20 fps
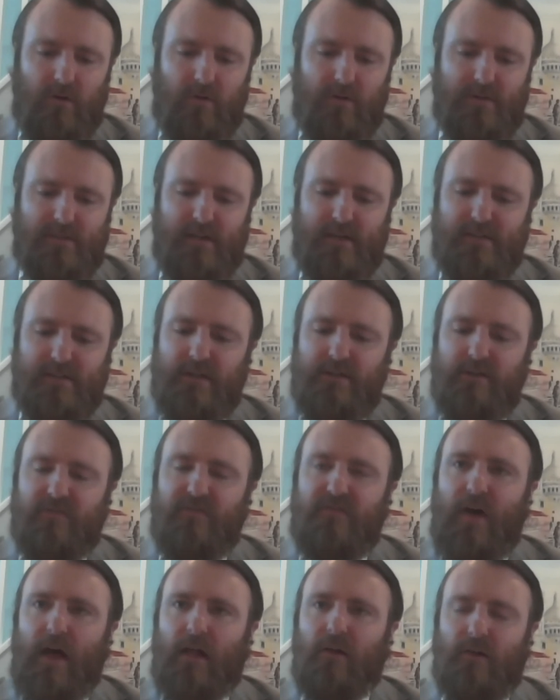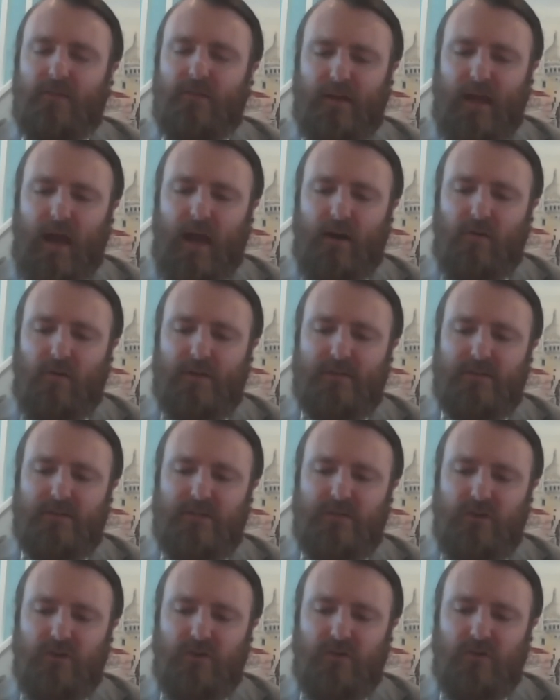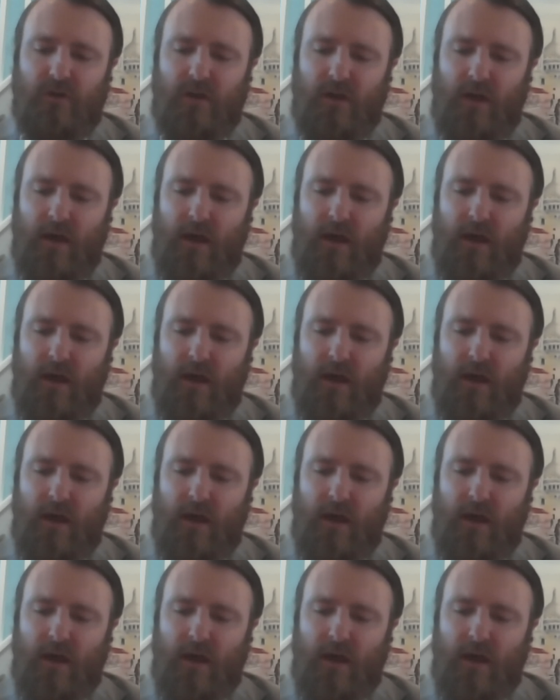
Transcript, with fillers: who is a senior fellow at the Cato Institute